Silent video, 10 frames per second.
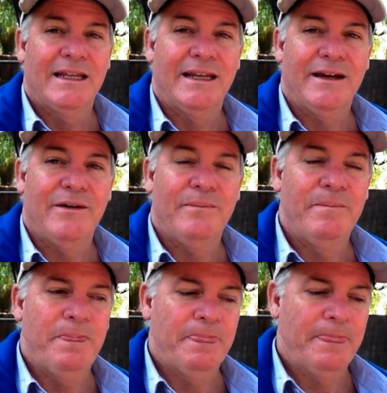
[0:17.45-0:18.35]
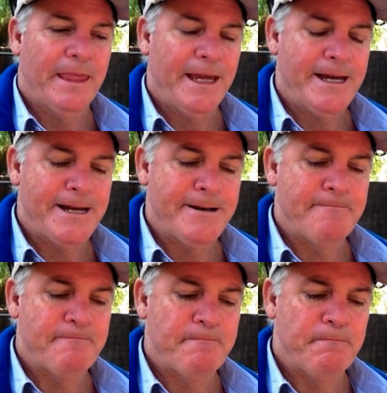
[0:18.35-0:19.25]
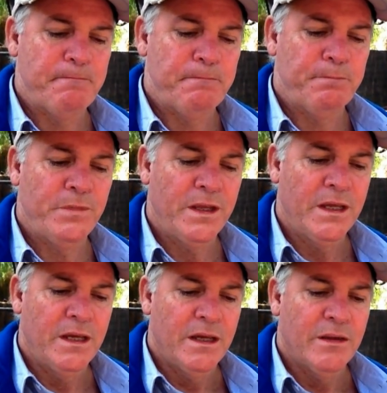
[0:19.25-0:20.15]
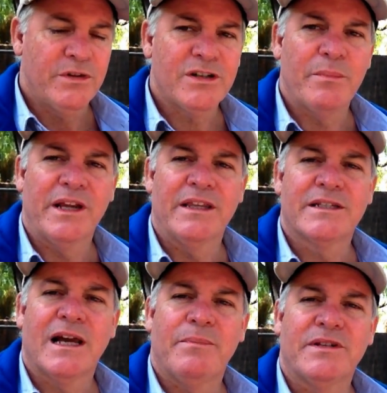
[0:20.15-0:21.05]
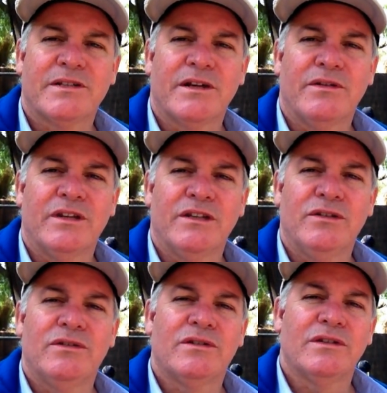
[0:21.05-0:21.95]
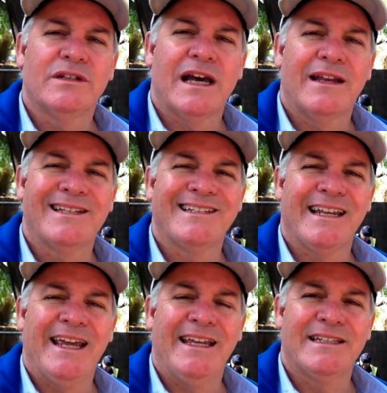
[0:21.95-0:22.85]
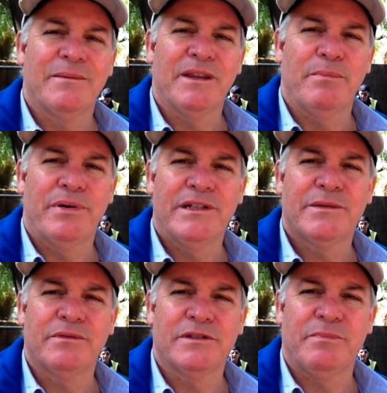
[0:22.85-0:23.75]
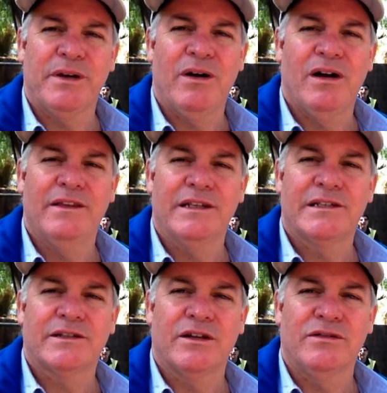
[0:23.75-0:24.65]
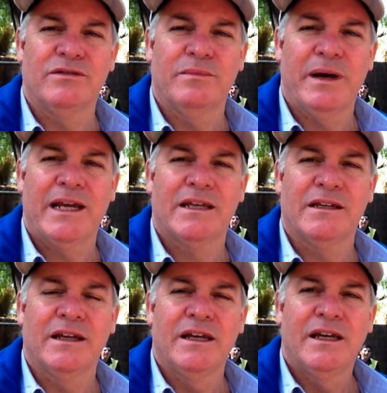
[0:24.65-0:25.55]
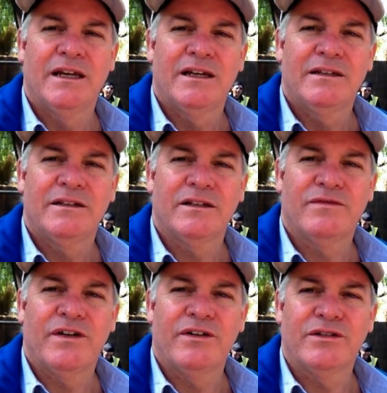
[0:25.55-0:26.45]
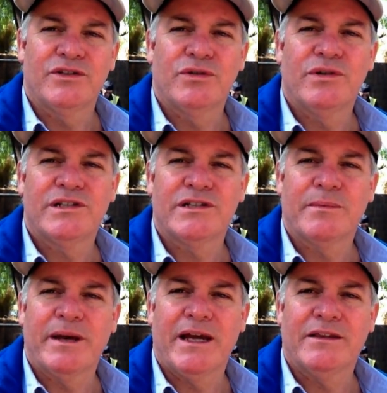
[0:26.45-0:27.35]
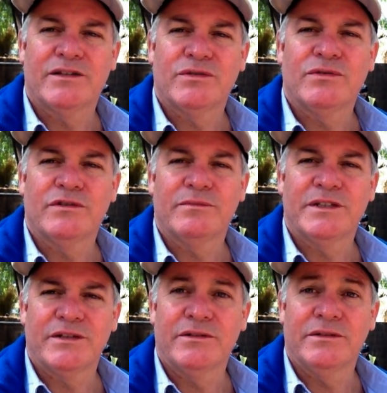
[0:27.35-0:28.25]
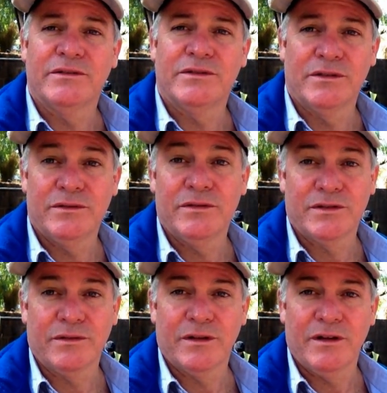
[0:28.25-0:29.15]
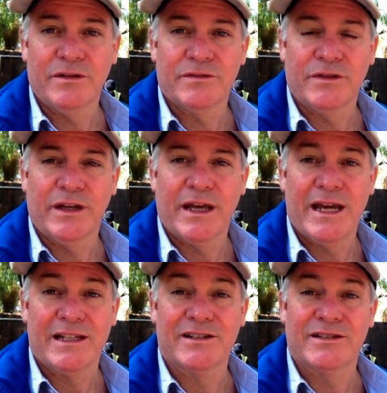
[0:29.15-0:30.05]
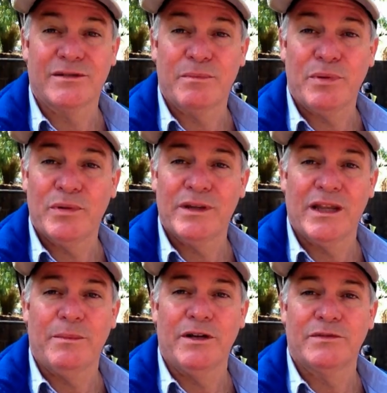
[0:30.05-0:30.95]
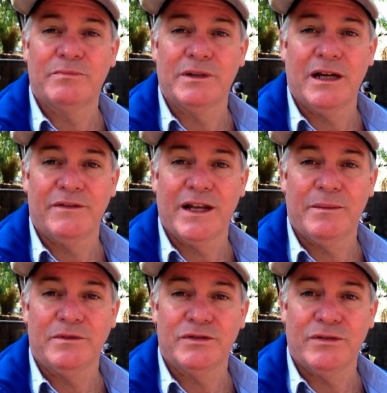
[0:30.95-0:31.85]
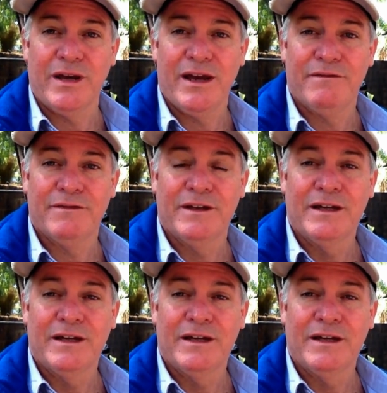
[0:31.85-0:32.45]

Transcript: Now, the reason I'm bringing this up is so that you can understand some of the principles behind this, so you're making very good choices about the sort of material you do use to enclose for your cats, because it's important. They're the most beloved animals you have.